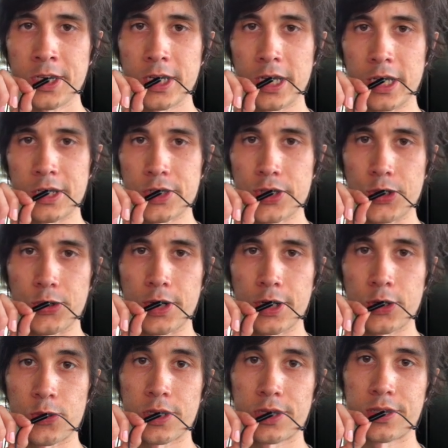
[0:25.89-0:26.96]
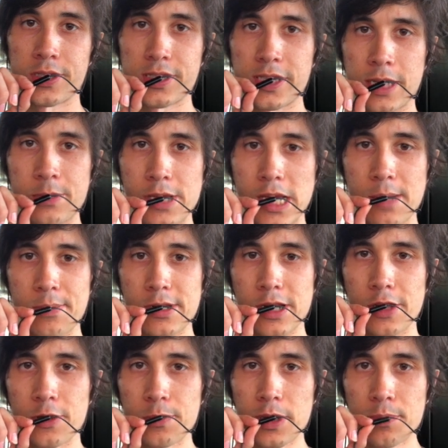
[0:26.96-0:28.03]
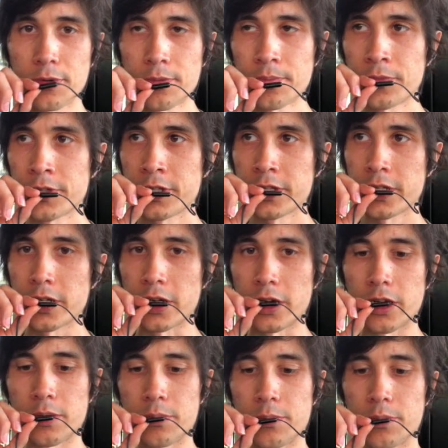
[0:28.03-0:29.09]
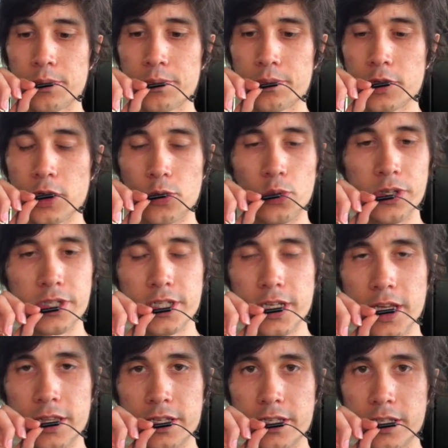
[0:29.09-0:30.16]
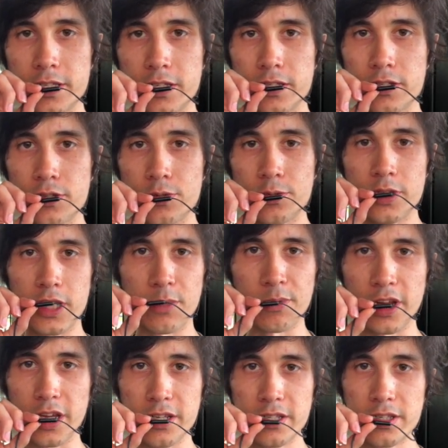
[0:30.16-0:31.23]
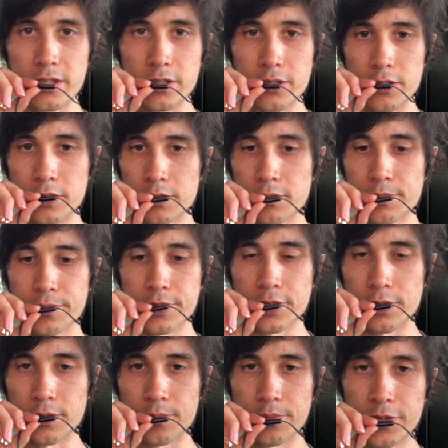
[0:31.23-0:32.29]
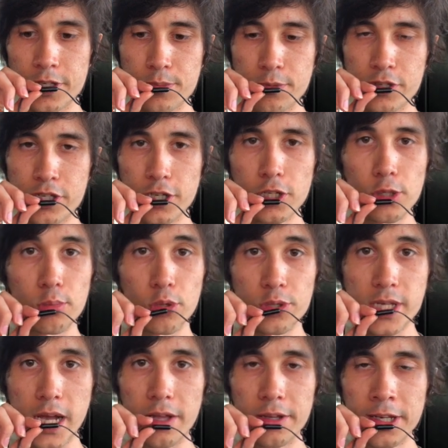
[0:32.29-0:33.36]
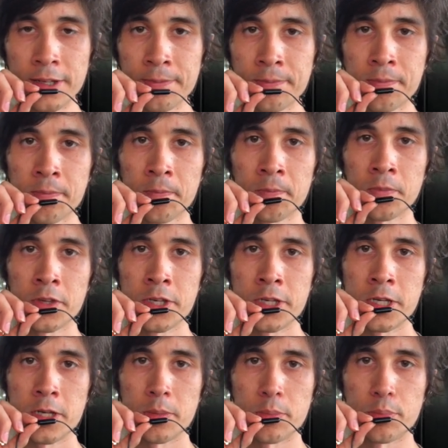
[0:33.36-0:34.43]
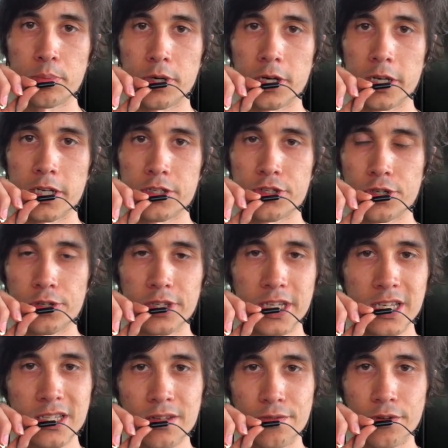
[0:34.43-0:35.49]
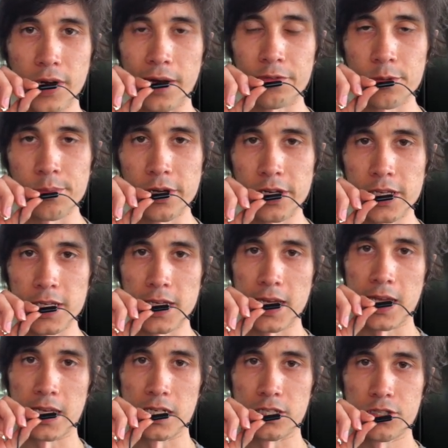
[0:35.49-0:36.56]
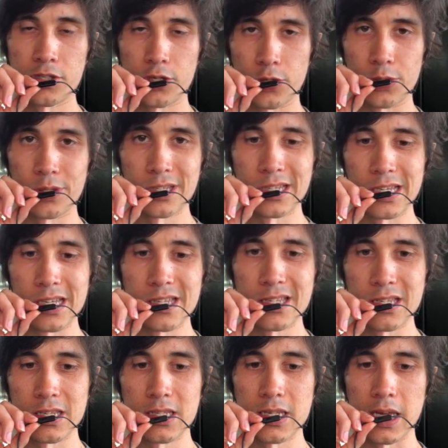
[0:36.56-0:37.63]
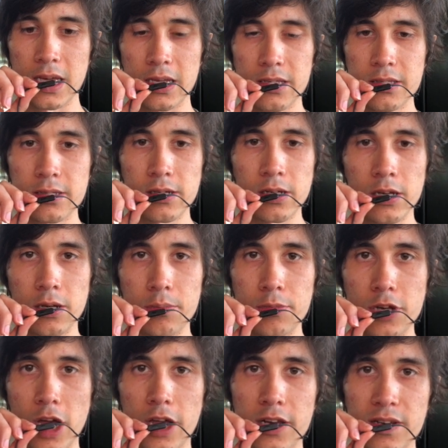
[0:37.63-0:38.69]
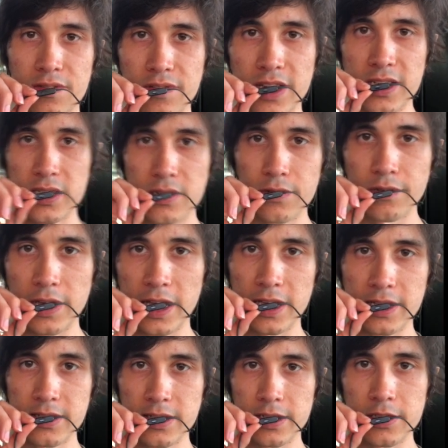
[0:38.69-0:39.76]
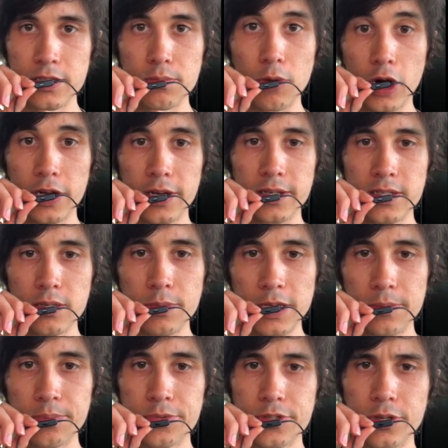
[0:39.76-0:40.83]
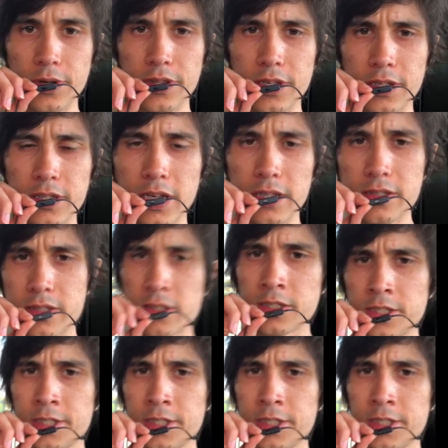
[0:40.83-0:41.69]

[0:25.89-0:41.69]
And so I don't want the same to happen to other people. Once again, this isn't to demonize this particular modality, but it certainly isn't for everybody, and it certainly isn't as non-invasive as it's marketed to be. So I think that's,